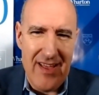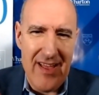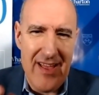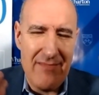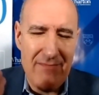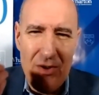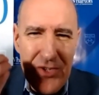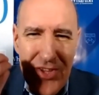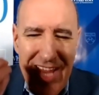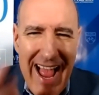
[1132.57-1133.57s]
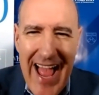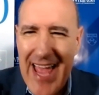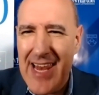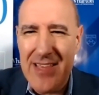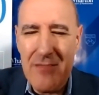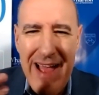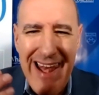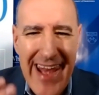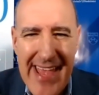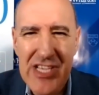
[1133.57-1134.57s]
uh, also Thailand,
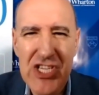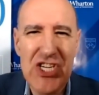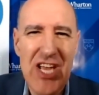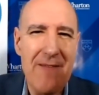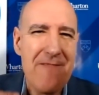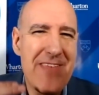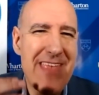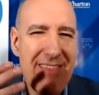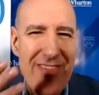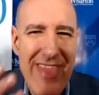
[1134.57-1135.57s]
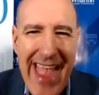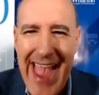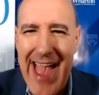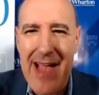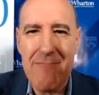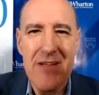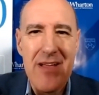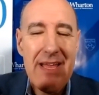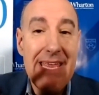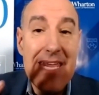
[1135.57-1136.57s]
Malaysia,
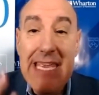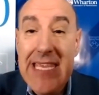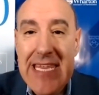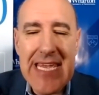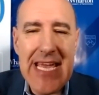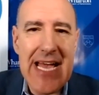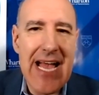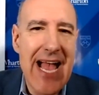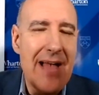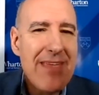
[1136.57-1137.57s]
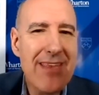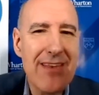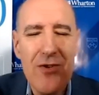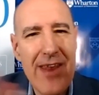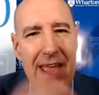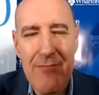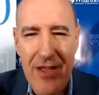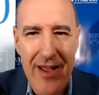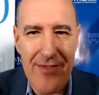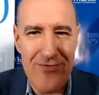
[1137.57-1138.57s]
Vietnam, India. I mean, you name
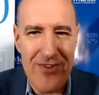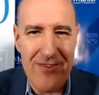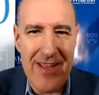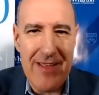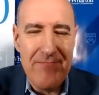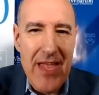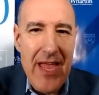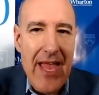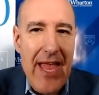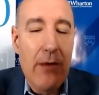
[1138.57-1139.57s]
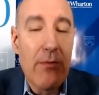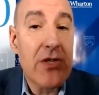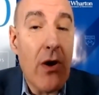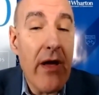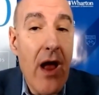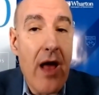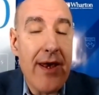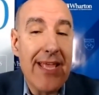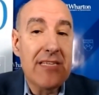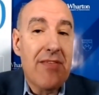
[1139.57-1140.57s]
the country, right? And what's going
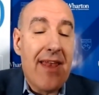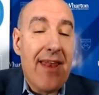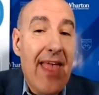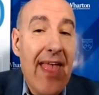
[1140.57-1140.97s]
on is that